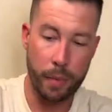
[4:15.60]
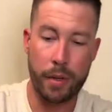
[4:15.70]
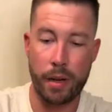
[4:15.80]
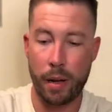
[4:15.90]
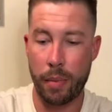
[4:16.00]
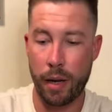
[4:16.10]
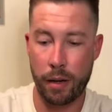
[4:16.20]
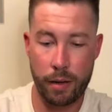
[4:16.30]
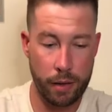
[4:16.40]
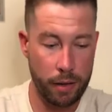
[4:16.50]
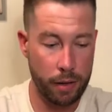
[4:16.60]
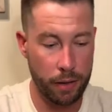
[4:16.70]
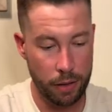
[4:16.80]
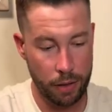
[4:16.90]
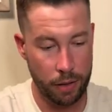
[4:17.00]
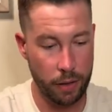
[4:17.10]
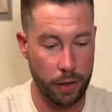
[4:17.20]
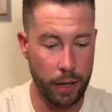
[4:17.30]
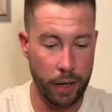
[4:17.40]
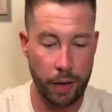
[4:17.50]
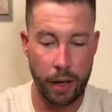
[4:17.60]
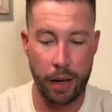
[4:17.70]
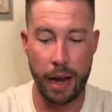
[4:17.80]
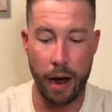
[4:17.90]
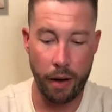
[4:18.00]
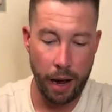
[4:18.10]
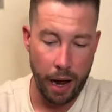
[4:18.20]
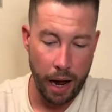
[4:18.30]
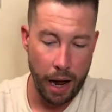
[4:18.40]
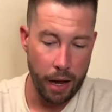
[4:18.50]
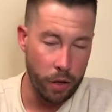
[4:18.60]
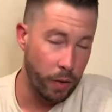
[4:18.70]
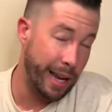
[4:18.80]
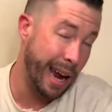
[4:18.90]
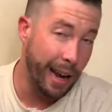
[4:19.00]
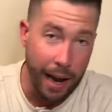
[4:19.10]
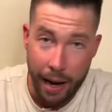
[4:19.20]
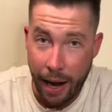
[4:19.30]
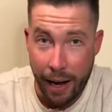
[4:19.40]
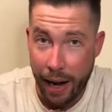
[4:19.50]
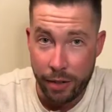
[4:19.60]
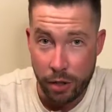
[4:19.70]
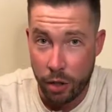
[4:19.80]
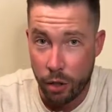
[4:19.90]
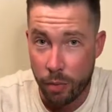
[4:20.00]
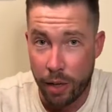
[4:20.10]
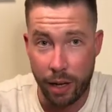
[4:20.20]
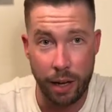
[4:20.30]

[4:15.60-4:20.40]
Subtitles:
Top back on, go ahead. Now, you can add an ice cube.